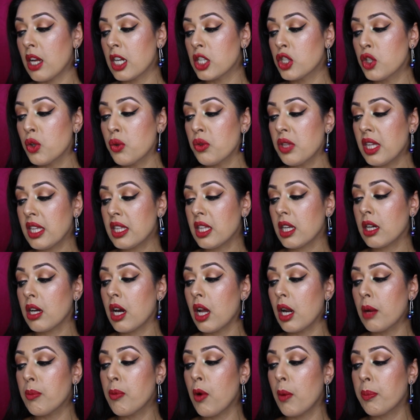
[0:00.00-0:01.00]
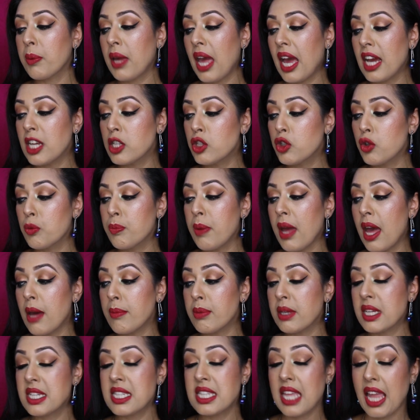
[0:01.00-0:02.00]
I do think that Colourpop can do
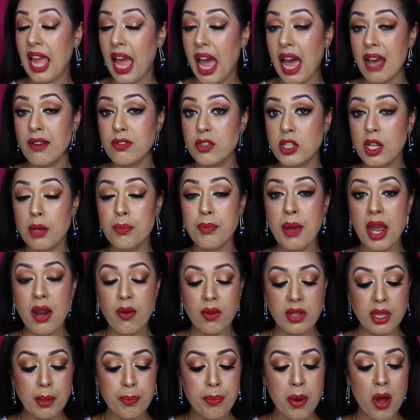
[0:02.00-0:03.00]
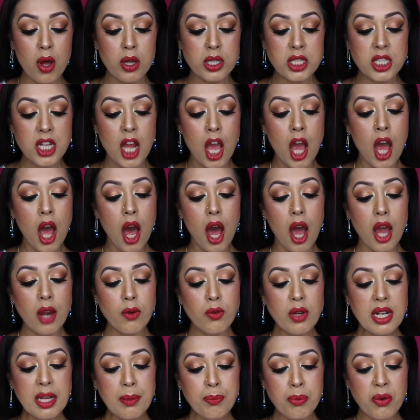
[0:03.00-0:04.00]
better because they have done better in the past. I
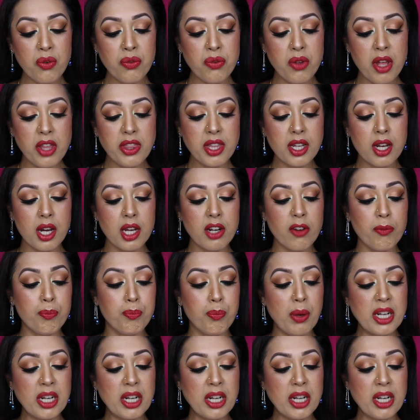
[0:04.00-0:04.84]
really prefer the kind of